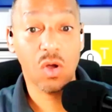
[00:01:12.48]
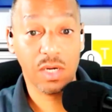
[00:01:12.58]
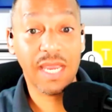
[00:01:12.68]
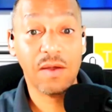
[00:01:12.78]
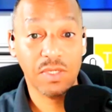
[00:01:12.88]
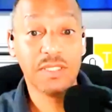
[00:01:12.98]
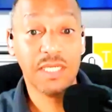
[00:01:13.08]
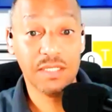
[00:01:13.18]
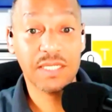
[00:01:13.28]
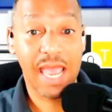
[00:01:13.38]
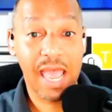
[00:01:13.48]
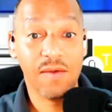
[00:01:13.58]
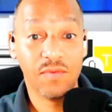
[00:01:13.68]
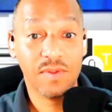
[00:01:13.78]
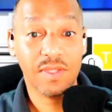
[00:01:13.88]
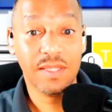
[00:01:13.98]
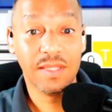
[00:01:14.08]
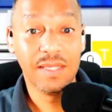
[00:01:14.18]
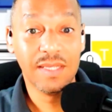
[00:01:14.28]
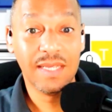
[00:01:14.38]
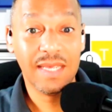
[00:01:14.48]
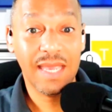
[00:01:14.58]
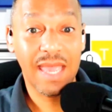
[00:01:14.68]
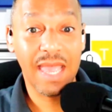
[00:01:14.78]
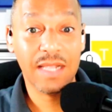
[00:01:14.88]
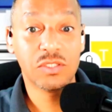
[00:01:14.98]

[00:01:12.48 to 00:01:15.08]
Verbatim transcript: guaranteed to have. And